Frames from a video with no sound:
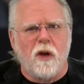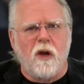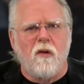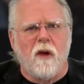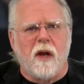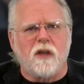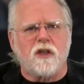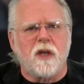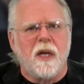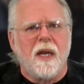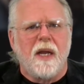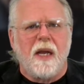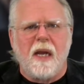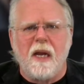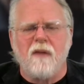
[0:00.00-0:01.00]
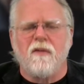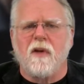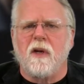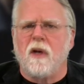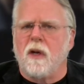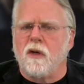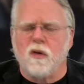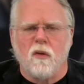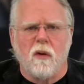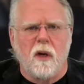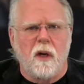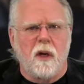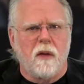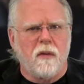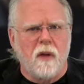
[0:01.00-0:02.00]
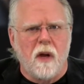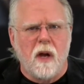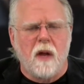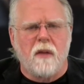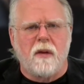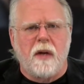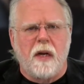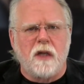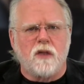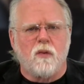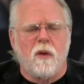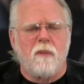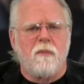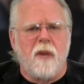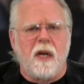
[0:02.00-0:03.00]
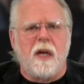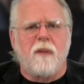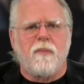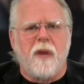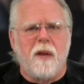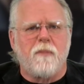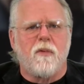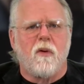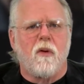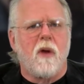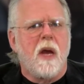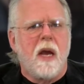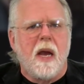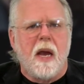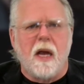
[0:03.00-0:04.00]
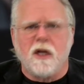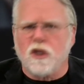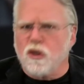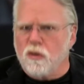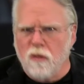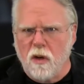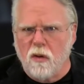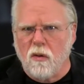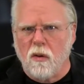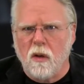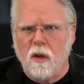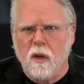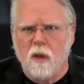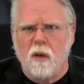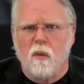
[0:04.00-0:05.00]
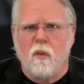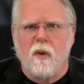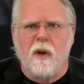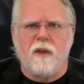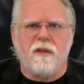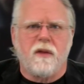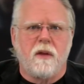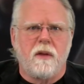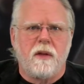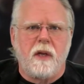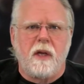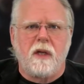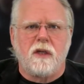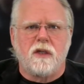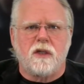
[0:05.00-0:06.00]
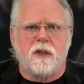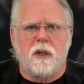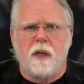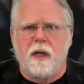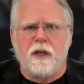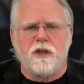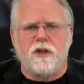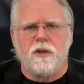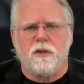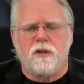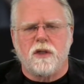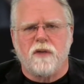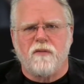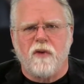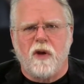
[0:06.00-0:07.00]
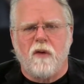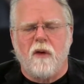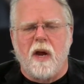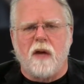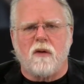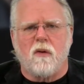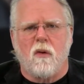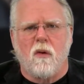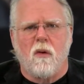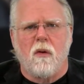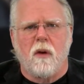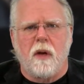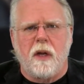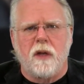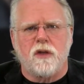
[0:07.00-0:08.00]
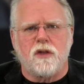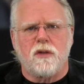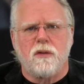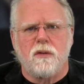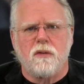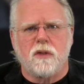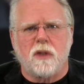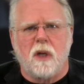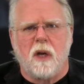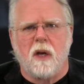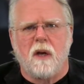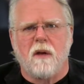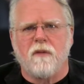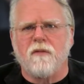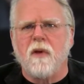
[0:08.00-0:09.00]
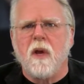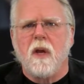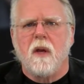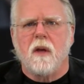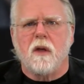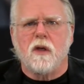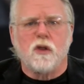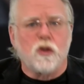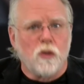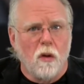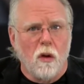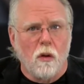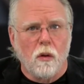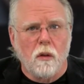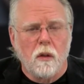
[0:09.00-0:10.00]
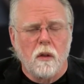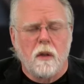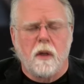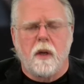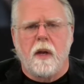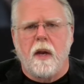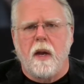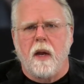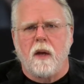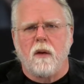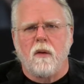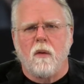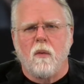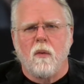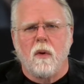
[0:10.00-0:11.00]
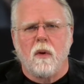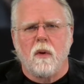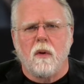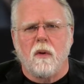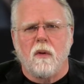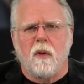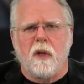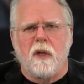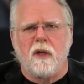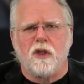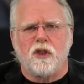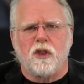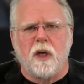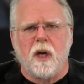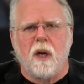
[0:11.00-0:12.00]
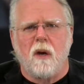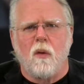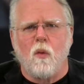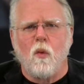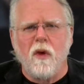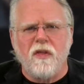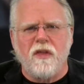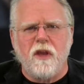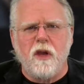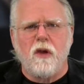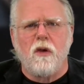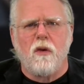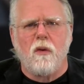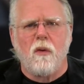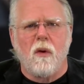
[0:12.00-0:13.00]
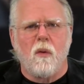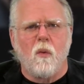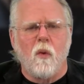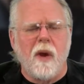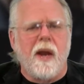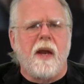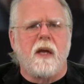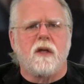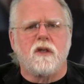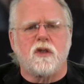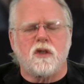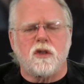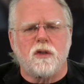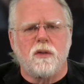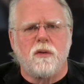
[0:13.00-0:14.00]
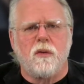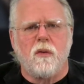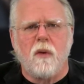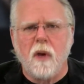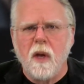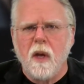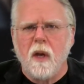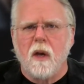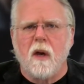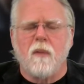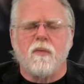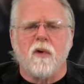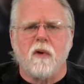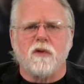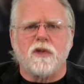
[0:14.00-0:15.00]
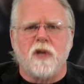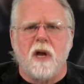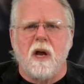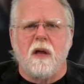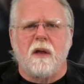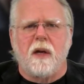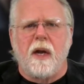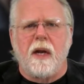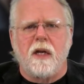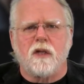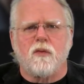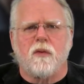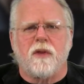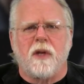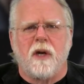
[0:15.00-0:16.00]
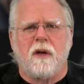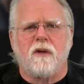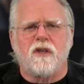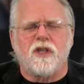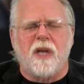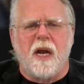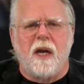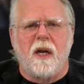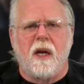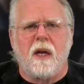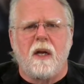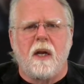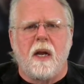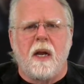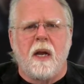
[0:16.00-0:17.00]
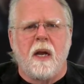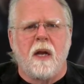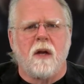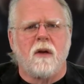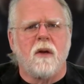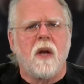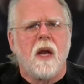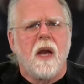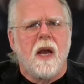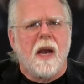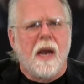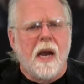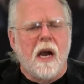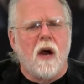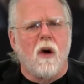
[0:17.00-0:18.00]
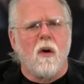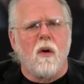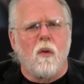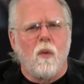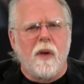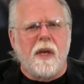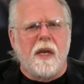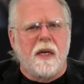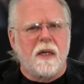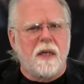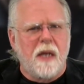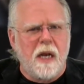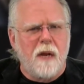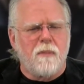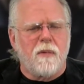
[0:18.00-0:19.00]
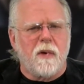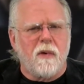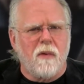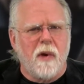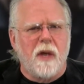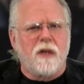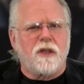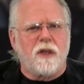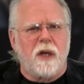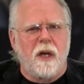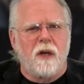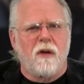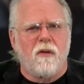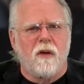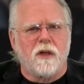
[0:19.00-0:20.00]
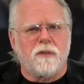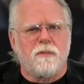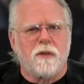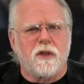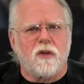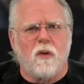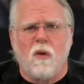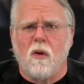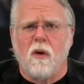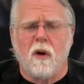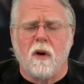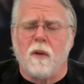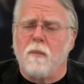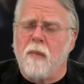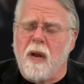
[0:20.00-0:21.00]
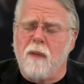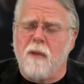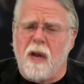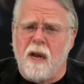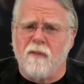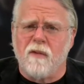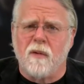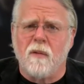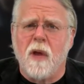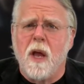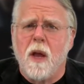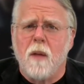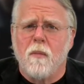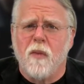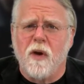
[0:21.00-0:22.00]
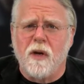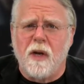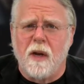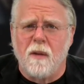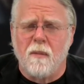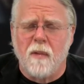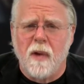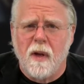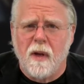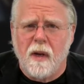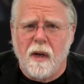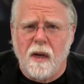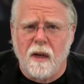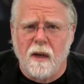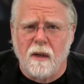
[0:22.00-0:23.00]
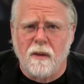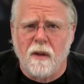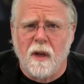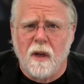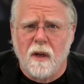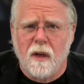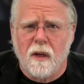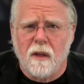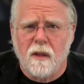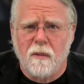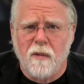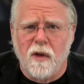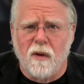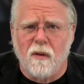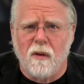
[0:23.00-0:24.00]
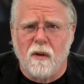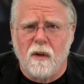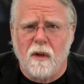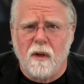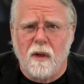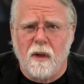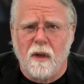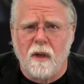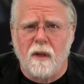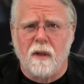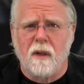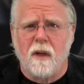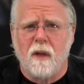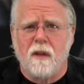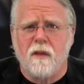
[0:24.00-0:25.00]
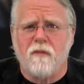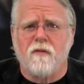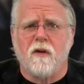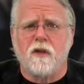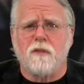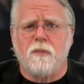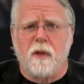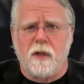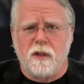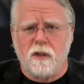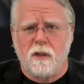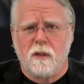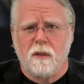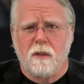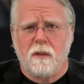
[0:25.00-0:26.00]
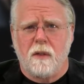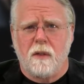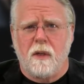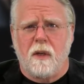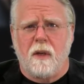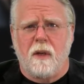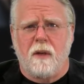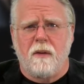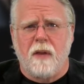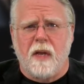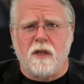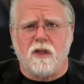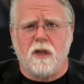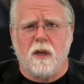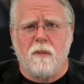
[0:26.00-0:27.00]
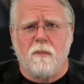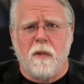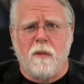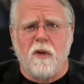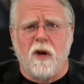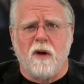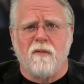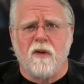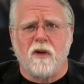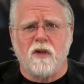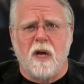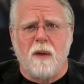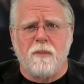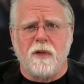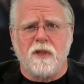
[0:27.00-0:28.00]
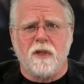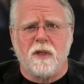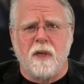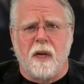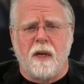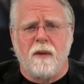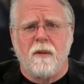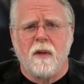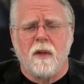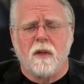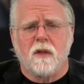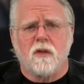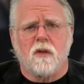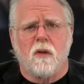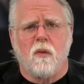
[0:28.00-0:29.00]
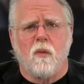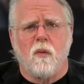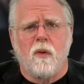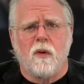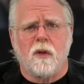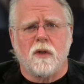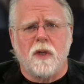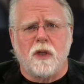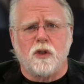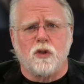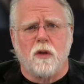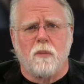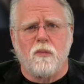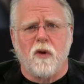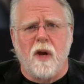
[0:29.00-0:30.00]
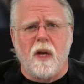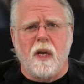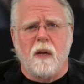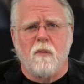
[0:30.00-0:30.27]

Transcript: regrets, even during the holidays when many people have struggled with these issues of regret or issues of control. And we're looking to share with you ways to approach the holidays with an understanding and how we can keep Christ in Christmas or maybe even put him in the middle in the first place. And that's a part of our topic today. So we're going to take a short break,